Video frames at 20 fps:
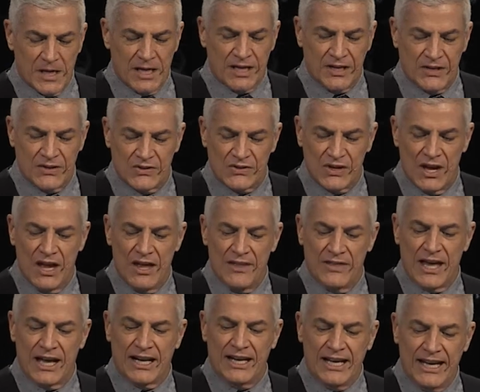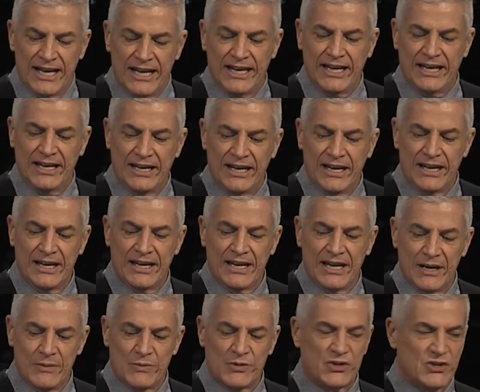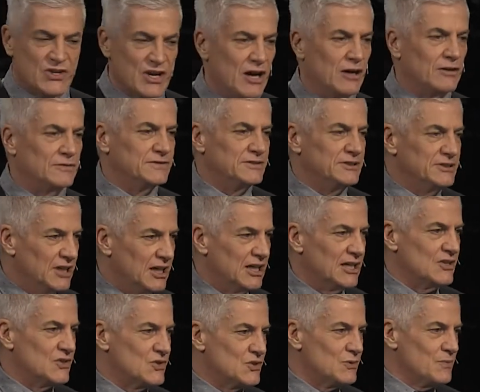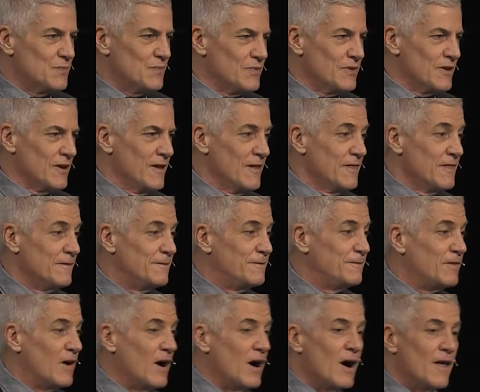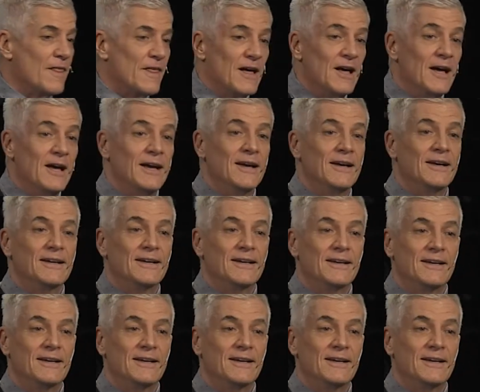things that he himself does. The Father